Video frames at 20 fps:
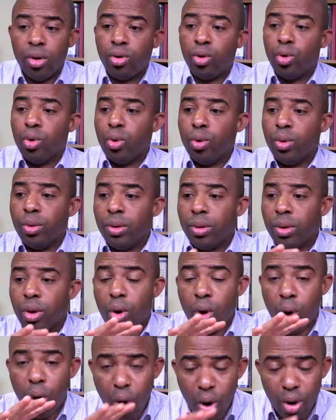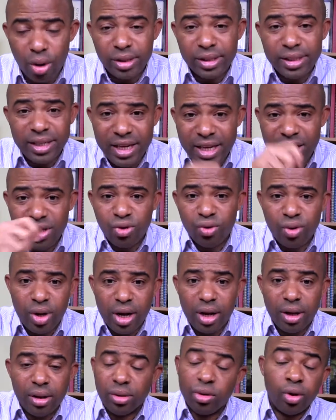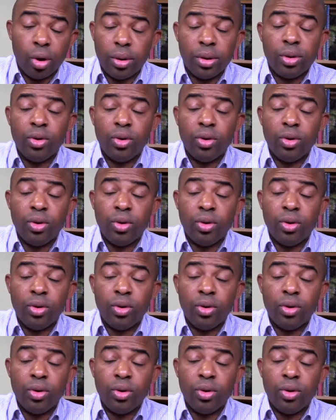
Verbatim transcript: to cause Israel, sorry,